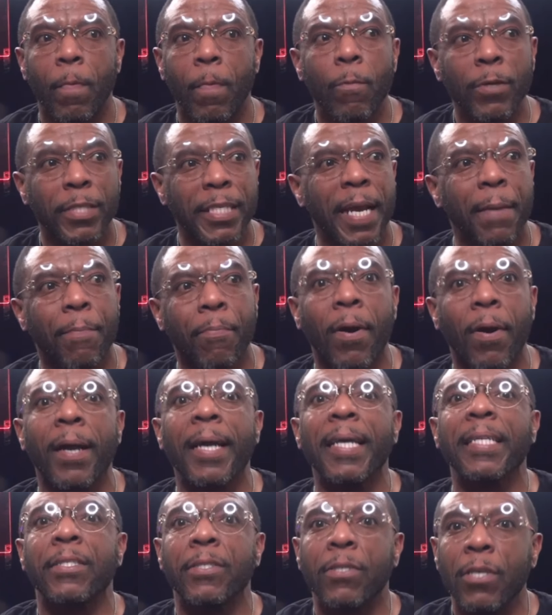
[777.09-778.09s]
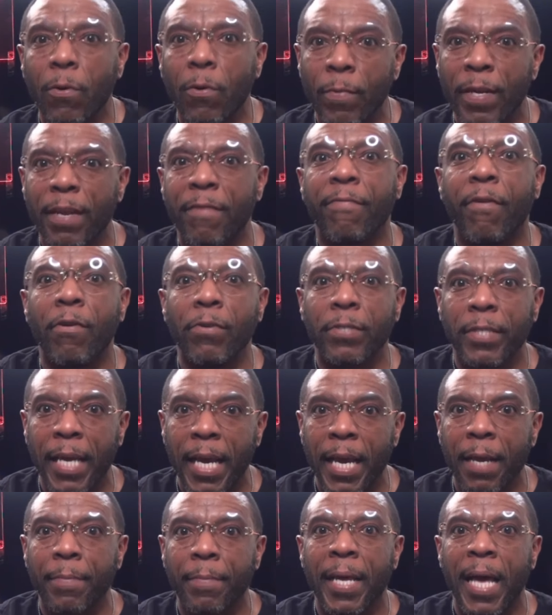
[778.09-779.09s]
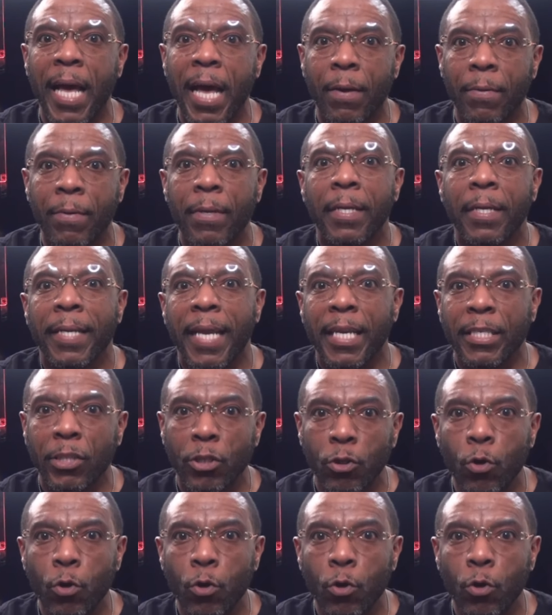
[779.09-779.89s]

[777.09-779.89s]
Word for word: which he had probably took when he first came down. That's